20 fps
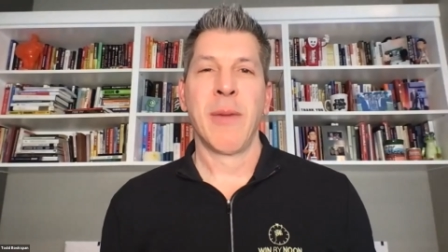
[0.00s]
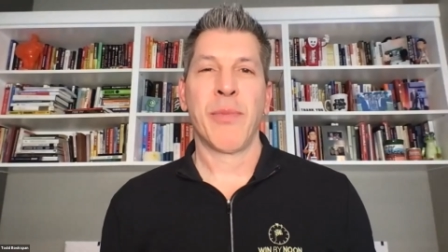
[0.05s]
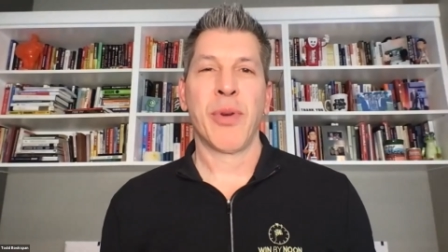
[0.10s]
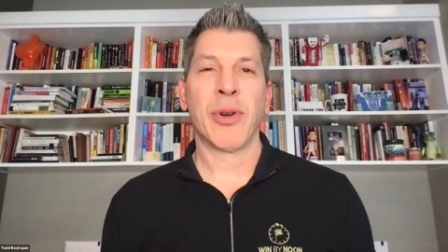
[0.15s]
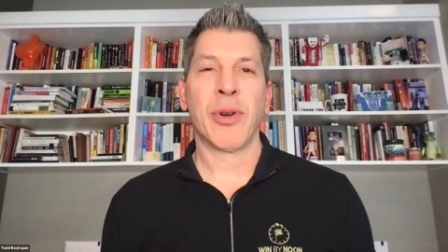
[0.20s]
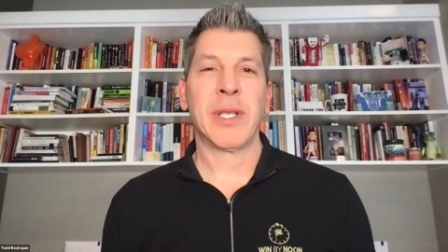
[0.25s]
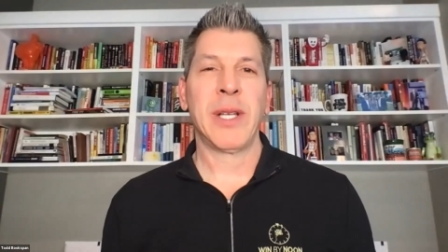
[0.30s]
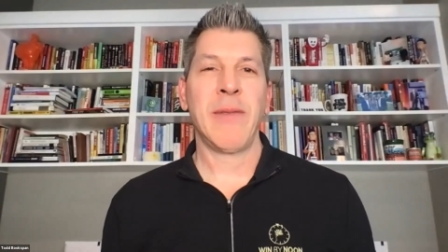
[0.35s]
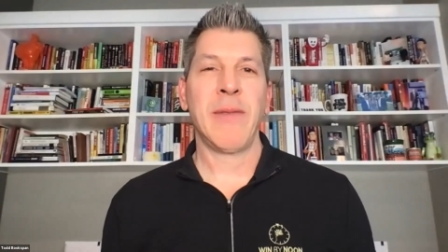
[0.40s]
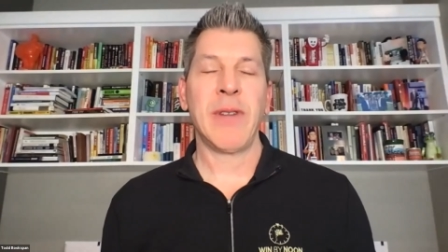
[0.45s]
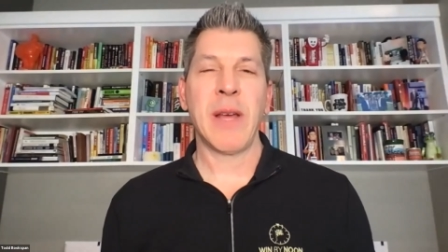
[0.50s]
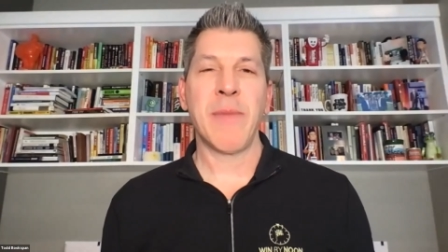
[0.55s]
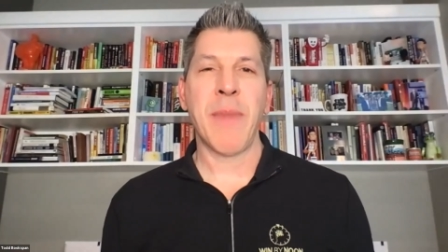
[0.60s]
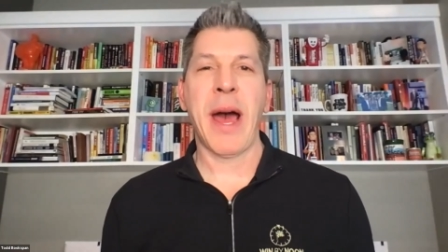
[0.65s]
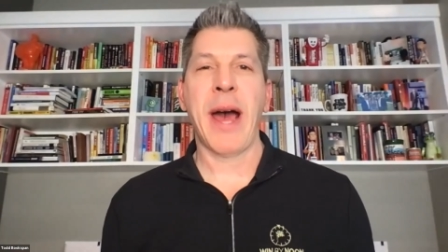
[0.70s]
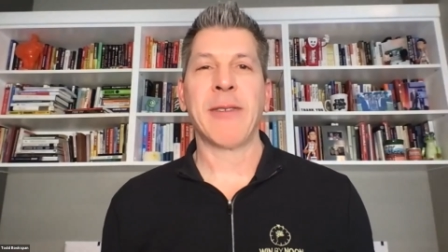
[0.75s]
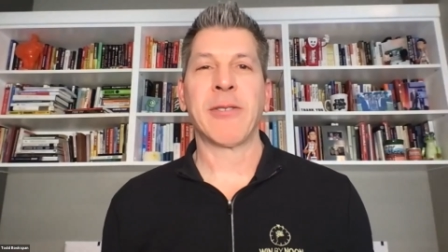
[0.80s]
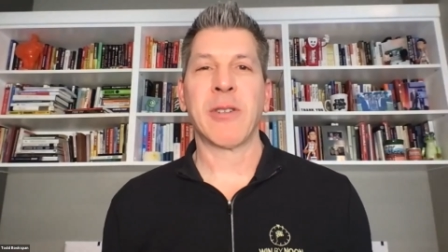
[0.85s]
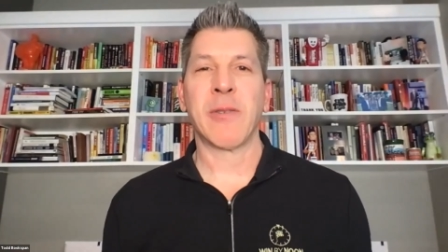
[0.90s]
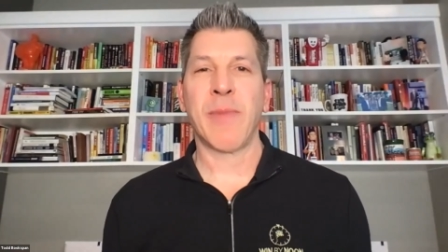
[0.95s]
productivity
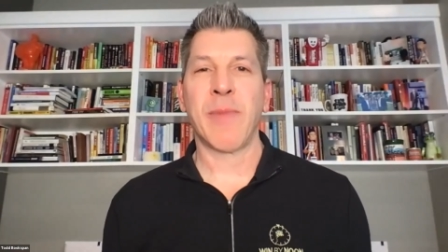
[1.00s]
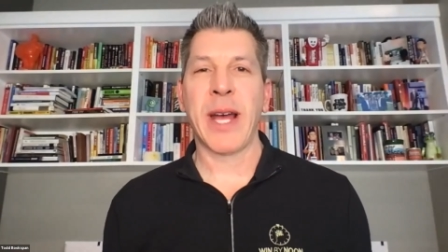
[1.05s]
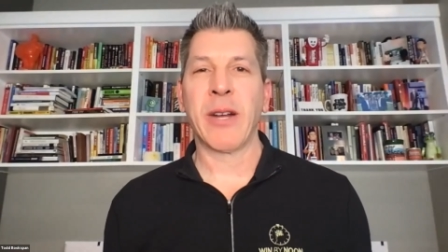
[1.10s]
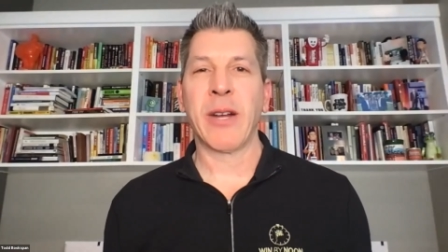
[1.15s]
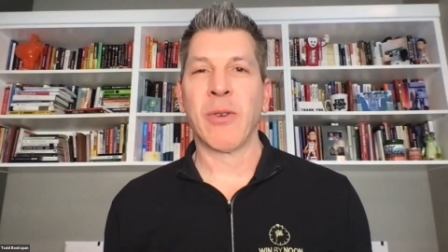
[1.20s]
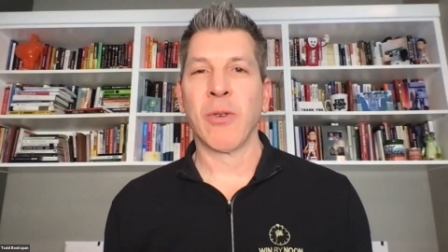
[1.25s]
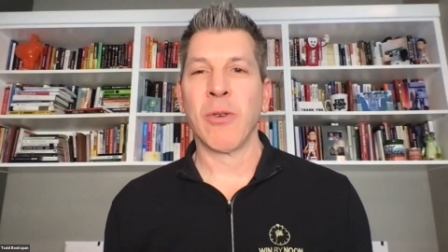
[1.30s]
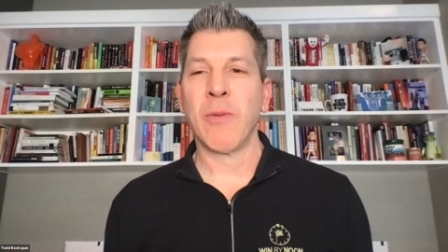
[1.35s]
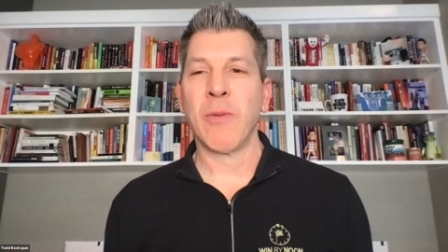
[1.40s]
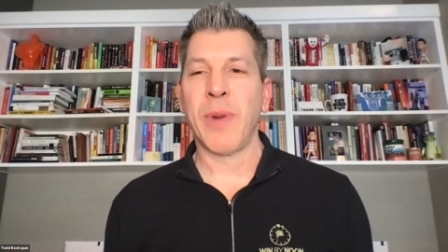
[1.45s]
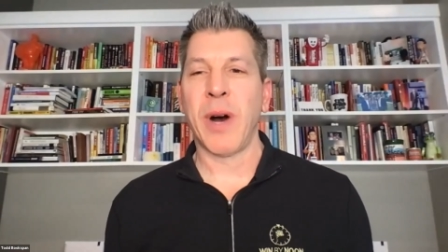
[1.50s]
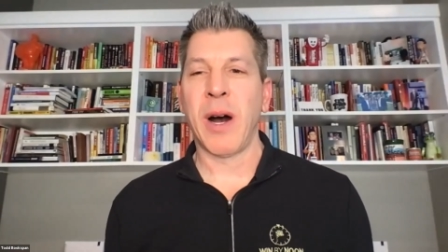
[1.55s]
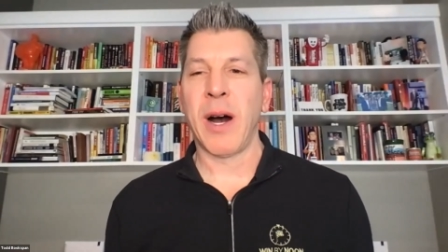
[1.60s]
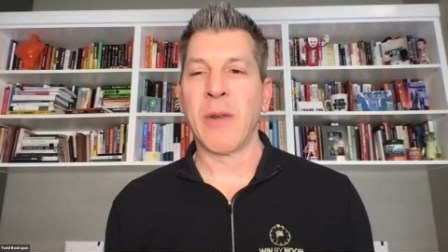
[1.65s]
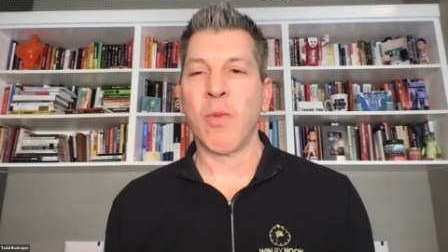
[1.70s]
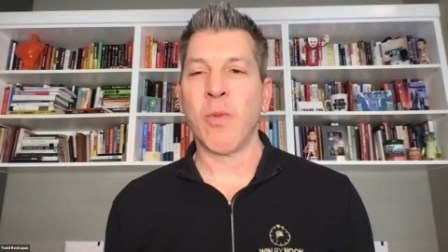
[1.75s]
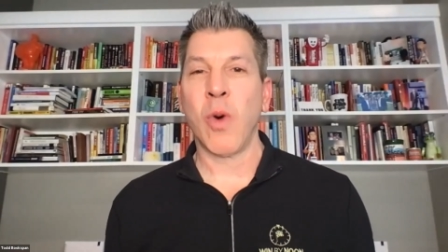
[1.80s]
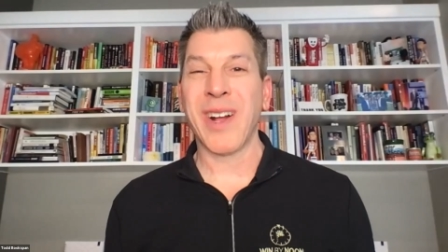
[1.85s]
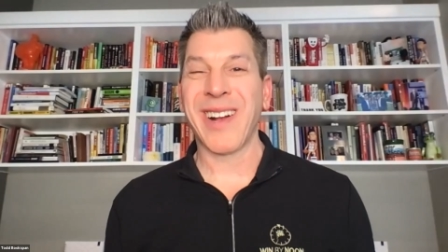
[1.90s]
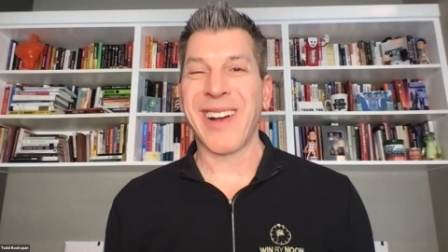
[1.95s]
mastermind group
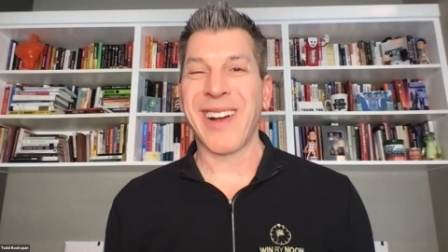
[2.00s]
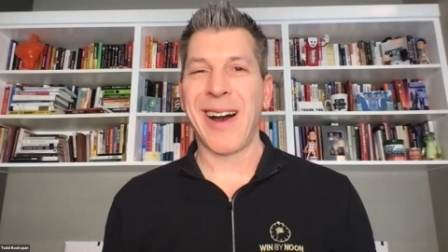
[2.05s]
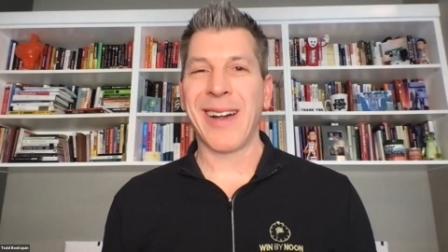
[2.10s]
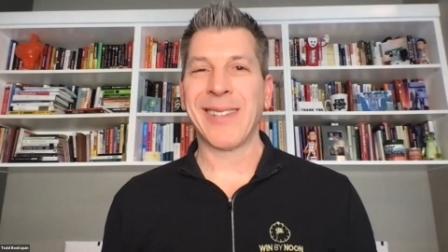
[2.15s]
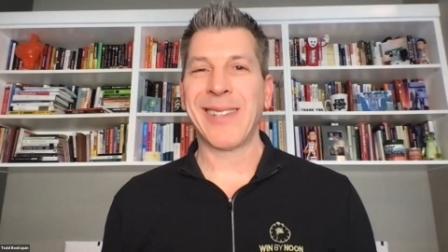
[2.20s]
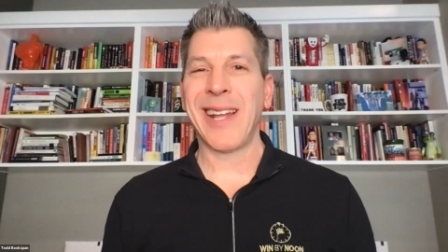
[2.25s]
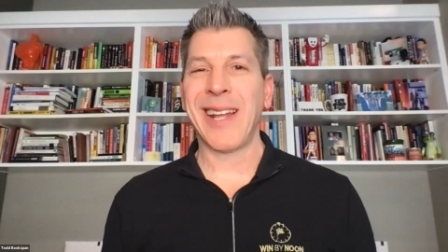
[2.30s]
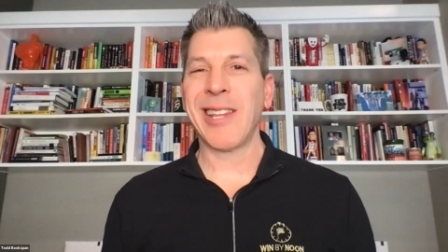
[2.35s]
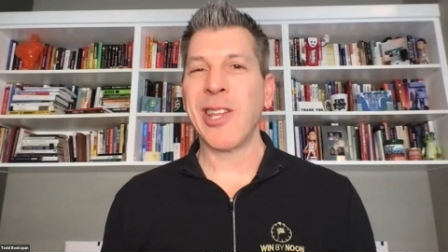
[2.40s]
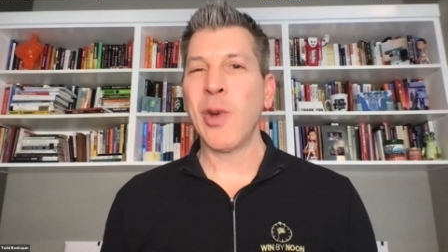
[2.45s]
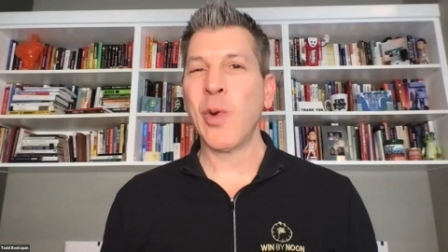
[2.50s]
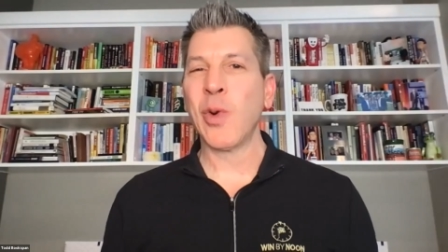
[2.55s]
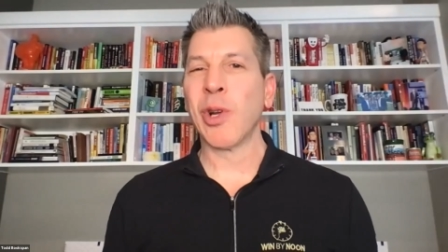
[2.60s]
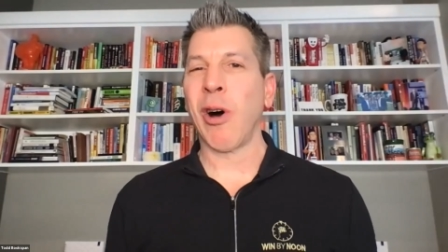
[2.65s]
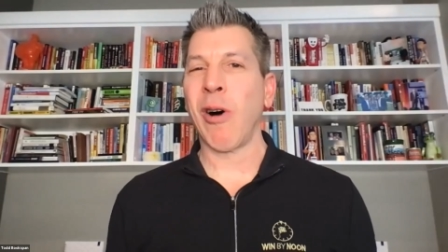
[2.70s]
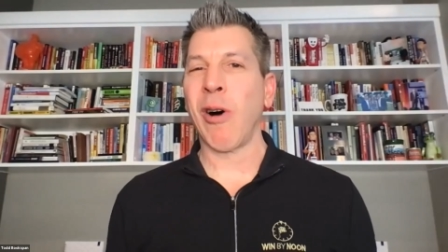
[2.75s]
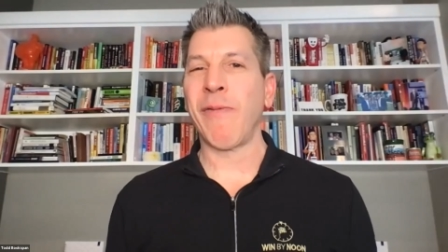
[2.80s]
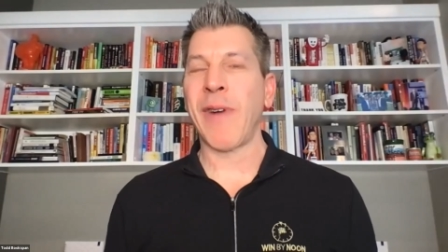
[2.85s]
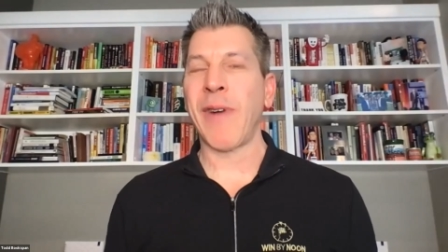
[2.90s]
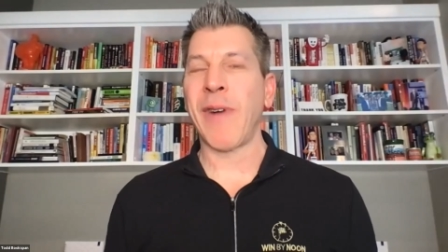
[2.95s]
on what content you would
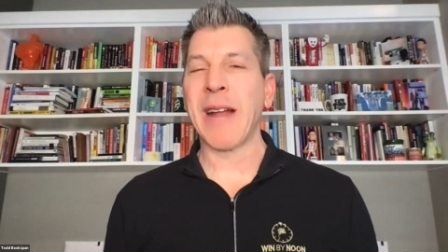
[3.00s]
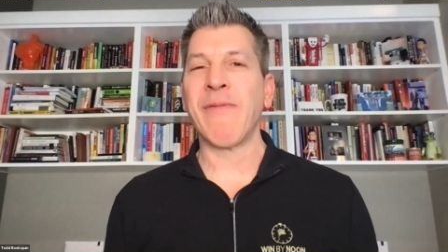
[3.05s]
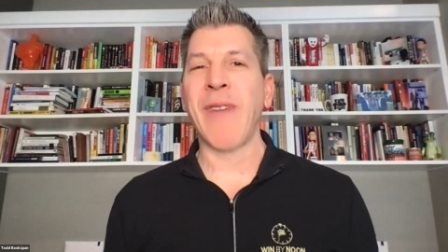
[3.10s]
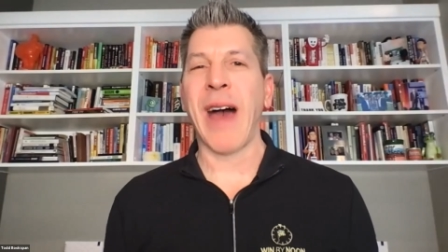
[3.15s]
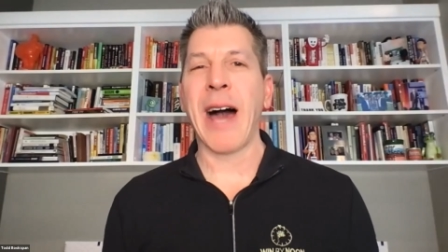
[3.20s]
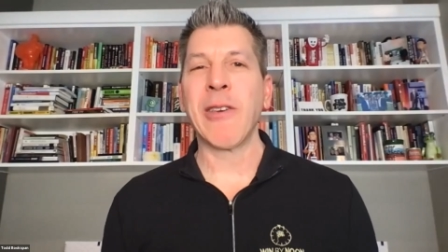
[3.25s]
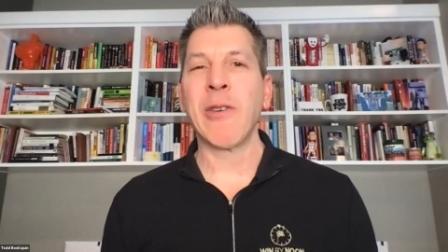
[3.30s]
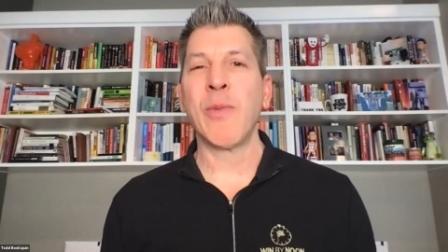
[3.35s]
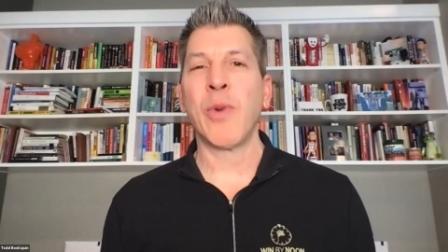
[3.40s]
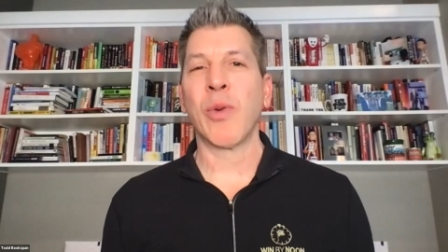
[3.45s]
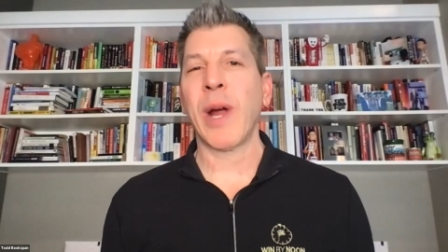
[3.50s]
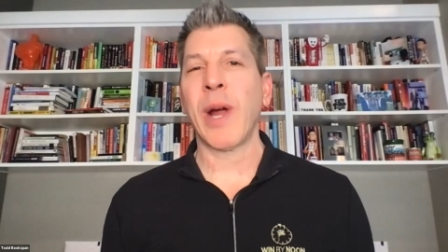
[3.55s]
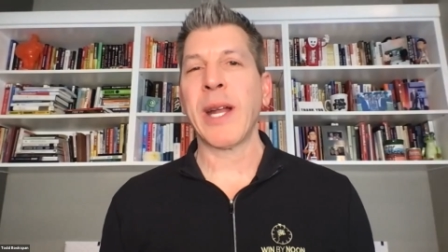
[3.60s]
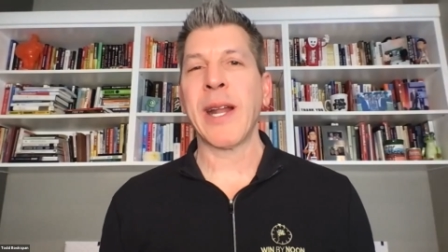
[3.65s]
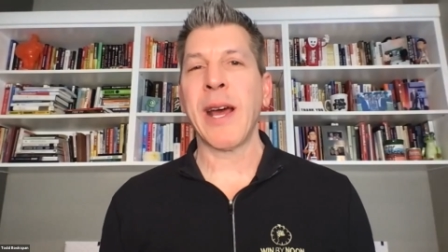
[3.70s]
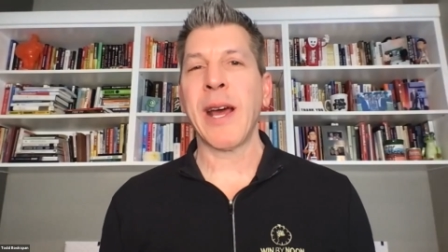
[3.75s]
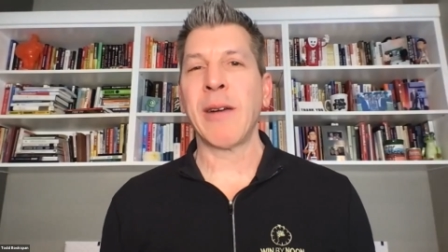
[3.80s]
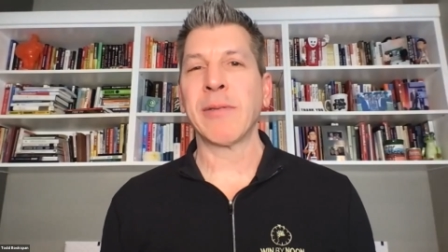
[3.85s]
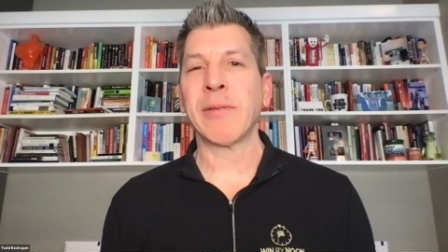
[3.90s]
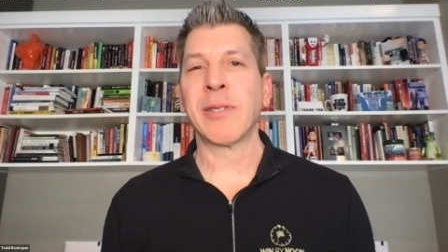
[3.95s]
all find valuable
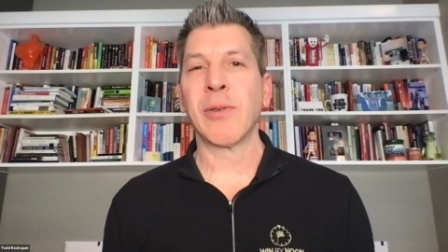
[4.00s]
right now.